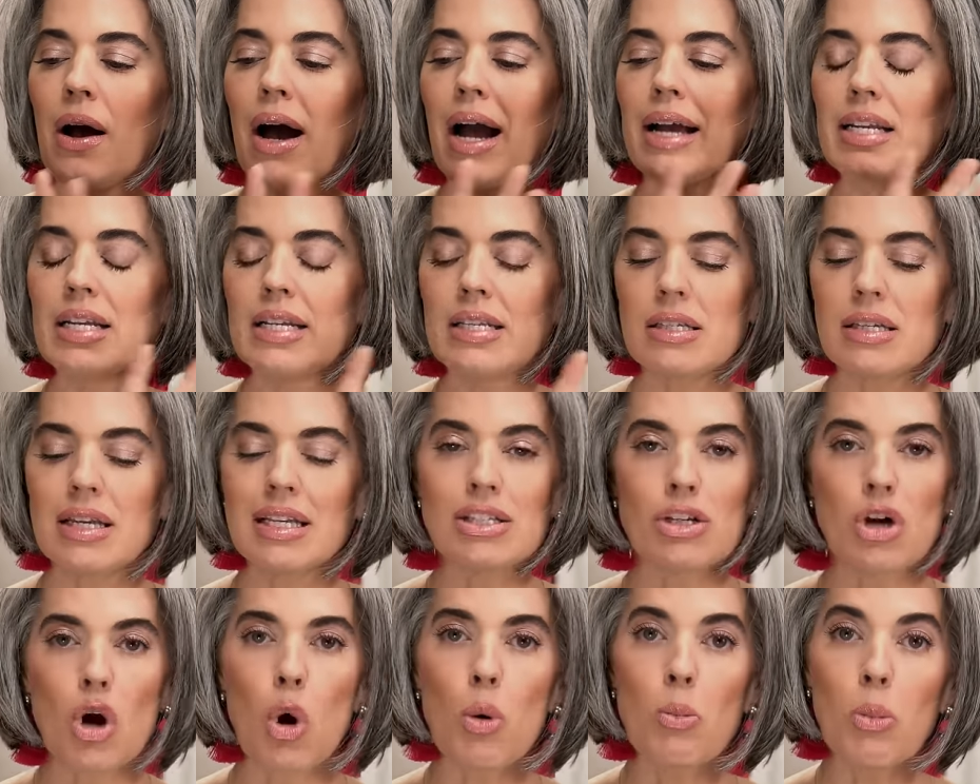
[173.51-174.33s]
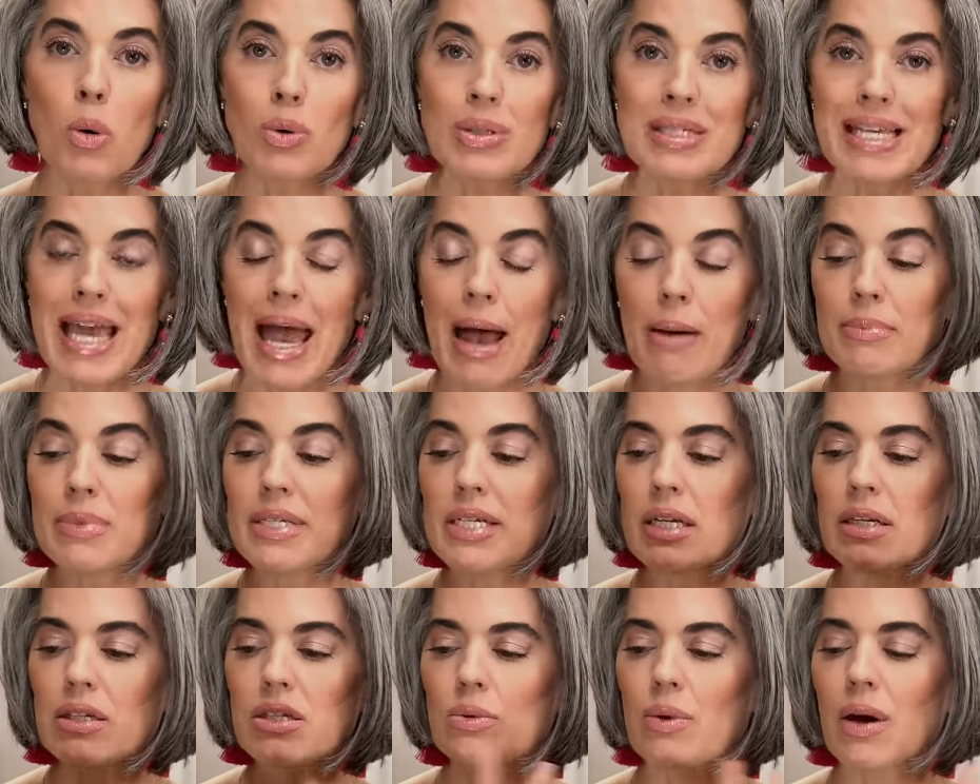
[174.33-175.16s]
I just, it's almost
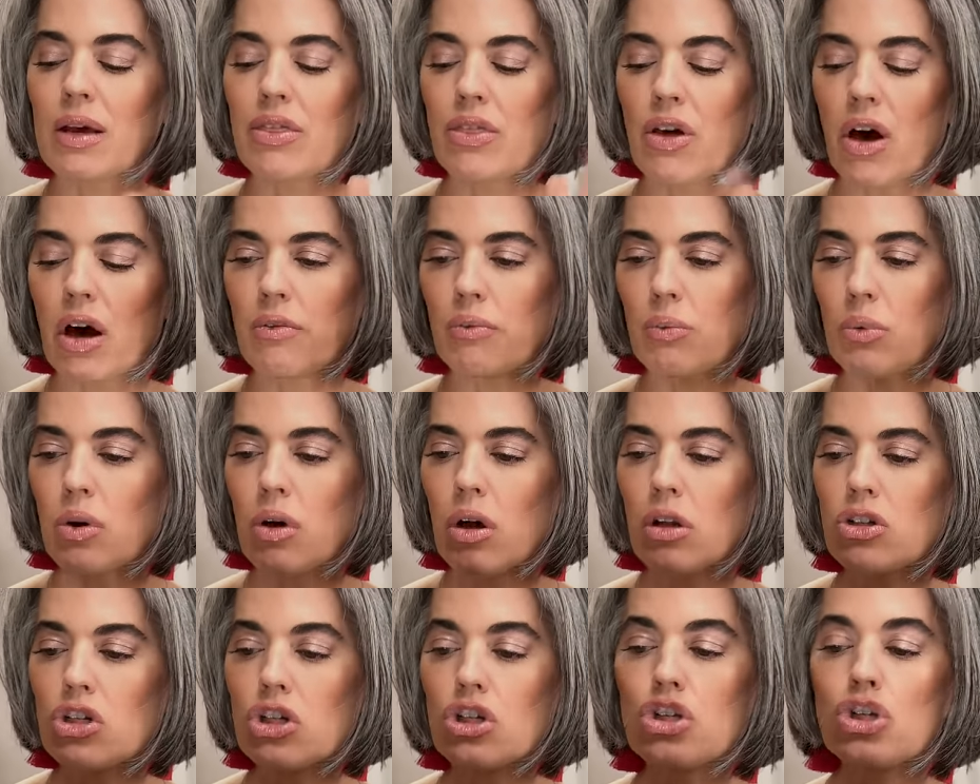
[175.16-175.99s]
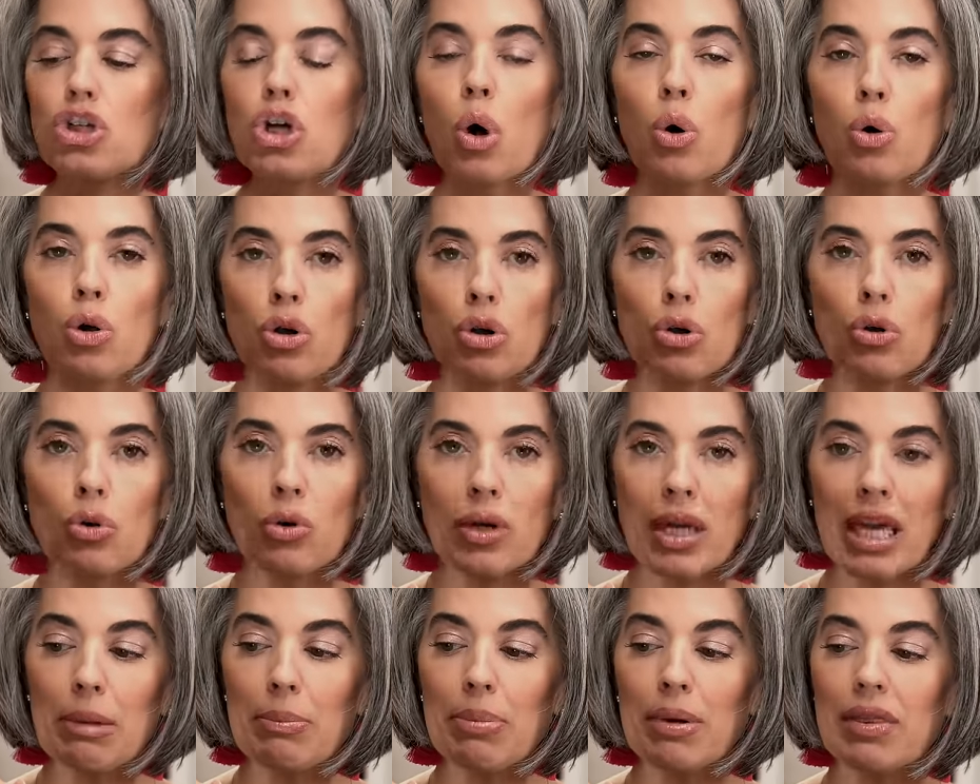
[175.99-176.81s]
empty. So I thought, well, I'll just show
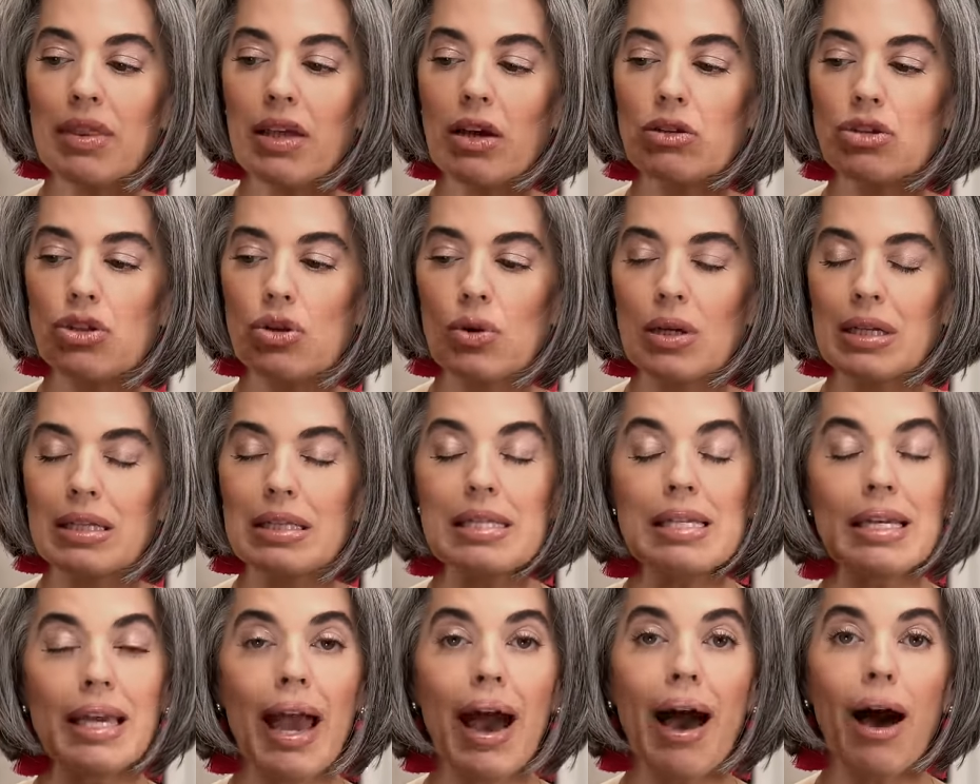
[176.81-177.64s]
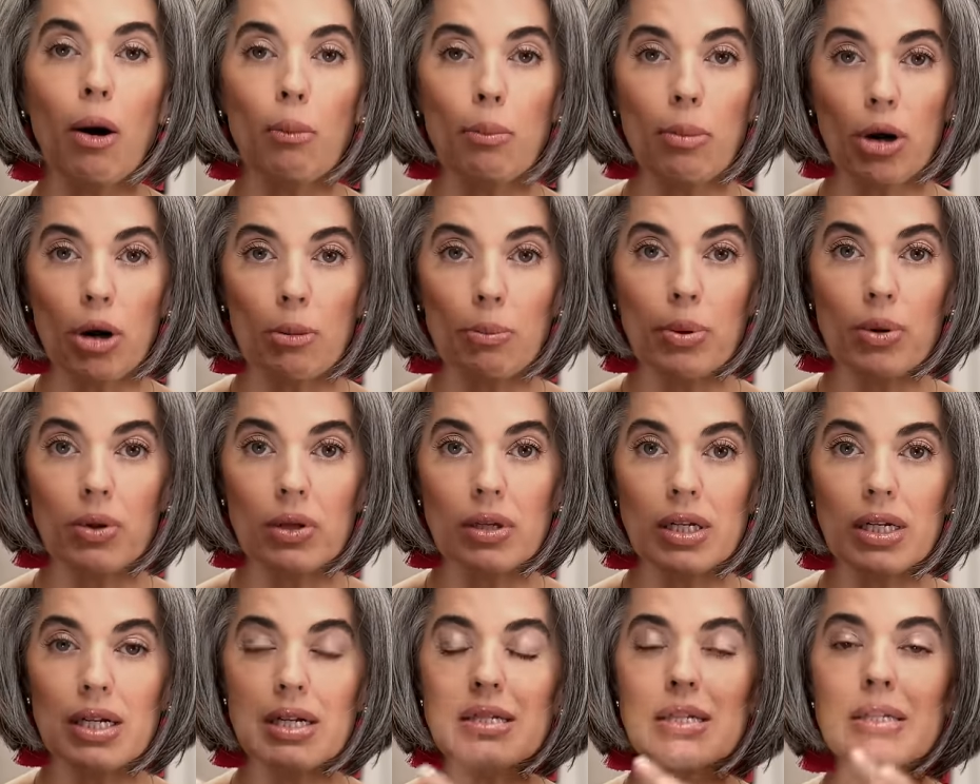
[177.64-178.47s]
you, keep it there so you can see how purple
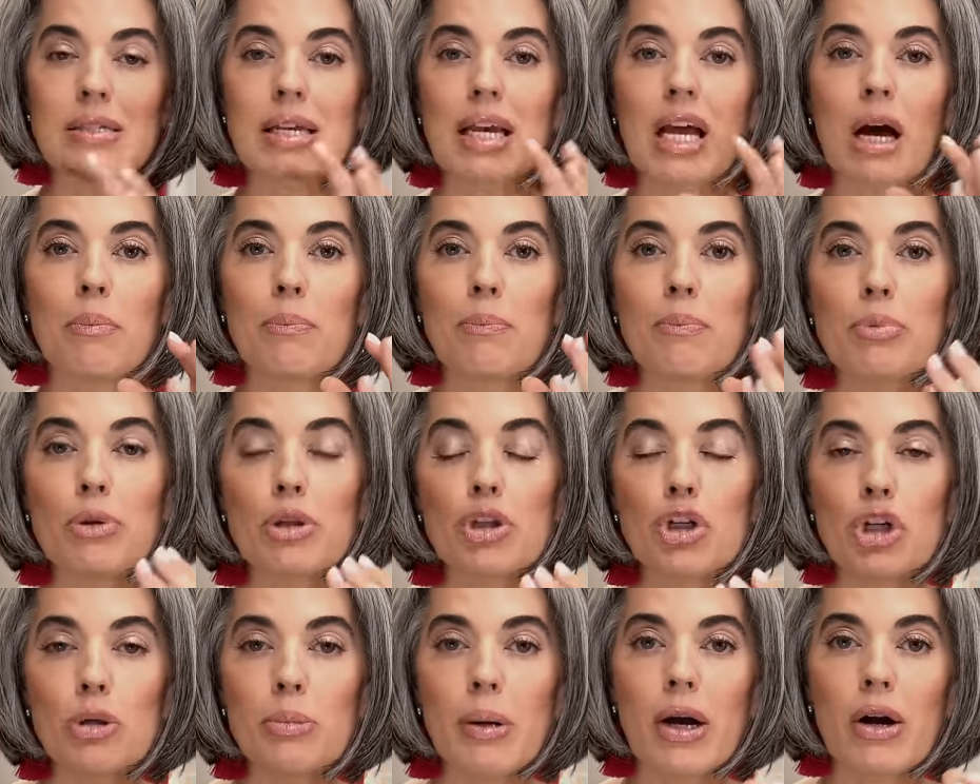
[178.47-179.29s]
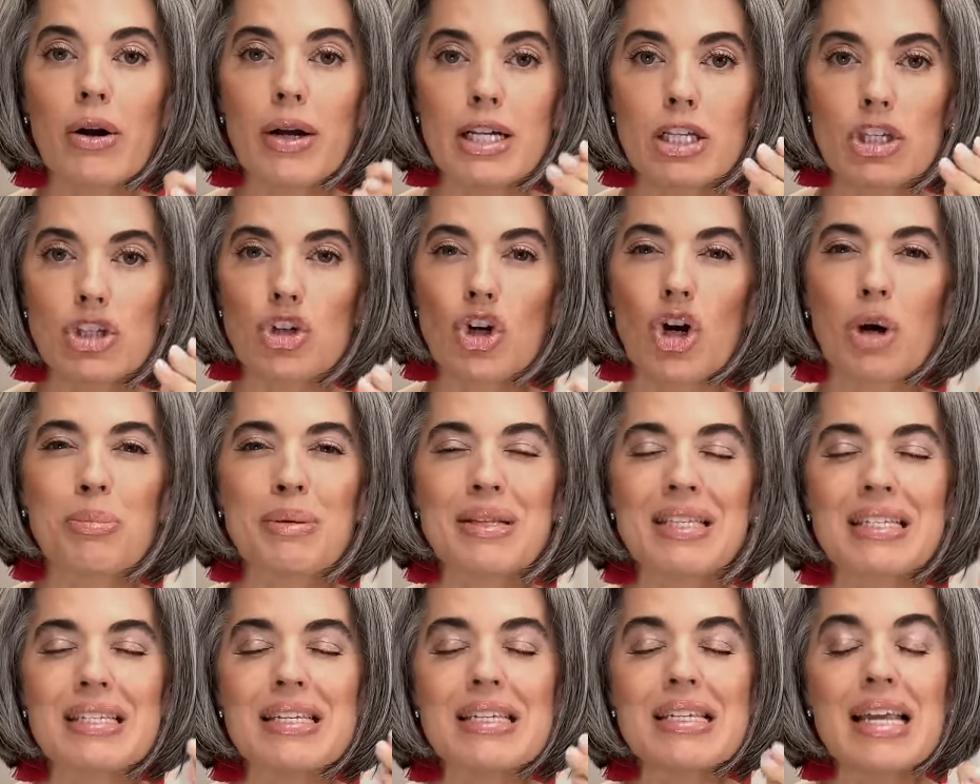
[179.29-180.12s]
it is. It's like a blueberry syrup.
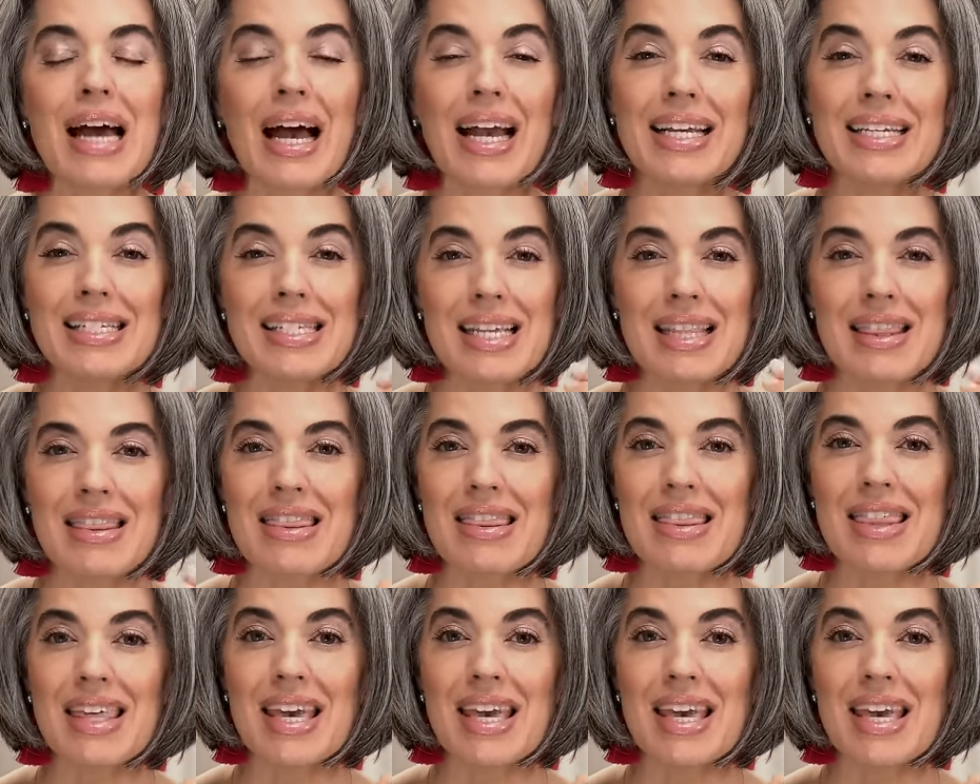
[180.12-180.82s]
It's nice and